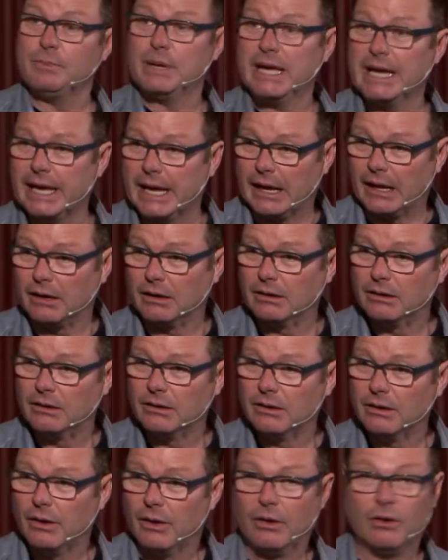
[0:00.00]
being,
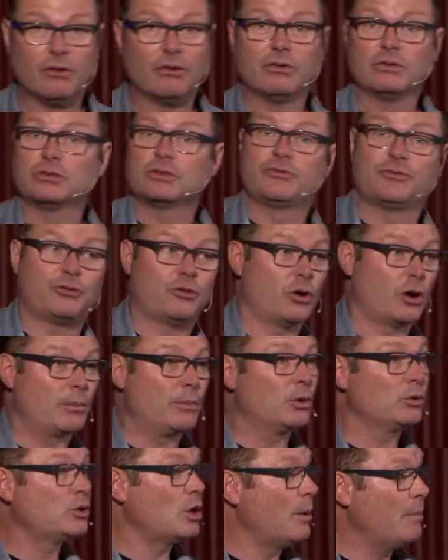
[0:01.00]

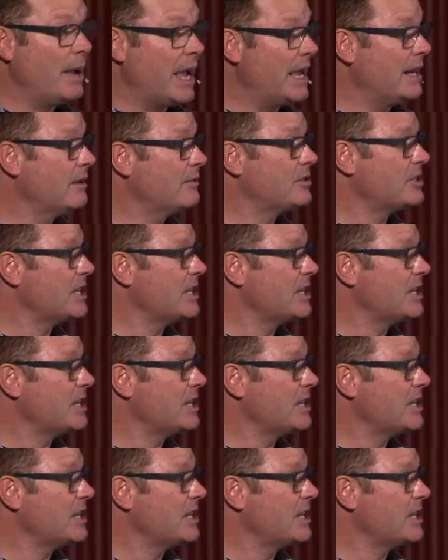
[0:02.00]
formal domain of